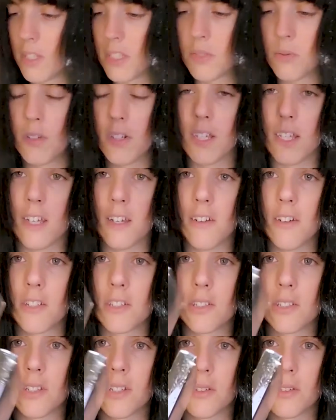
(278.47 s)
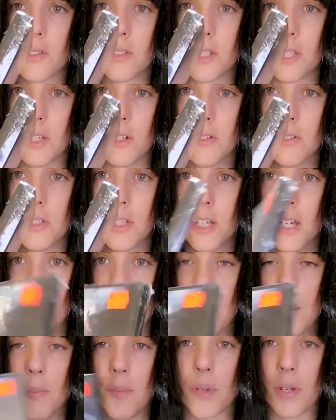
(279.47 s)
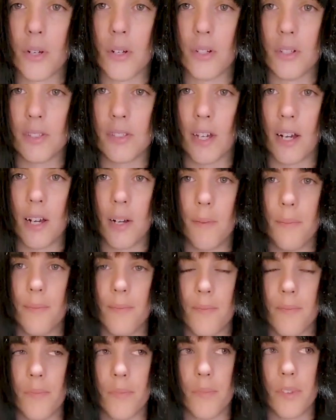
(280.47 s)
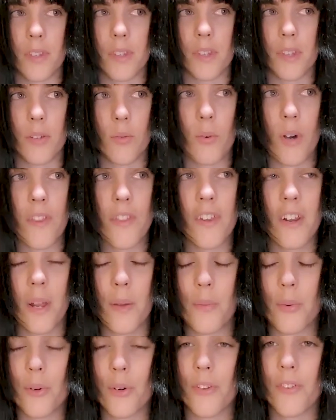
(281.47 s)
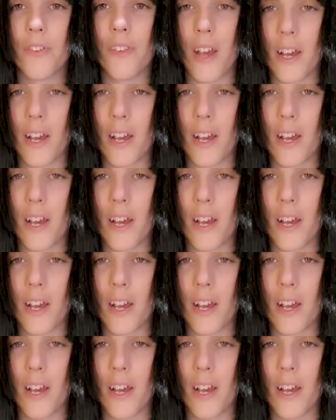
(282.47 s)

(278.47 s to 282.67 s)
This one here is still sealed because the one that I bought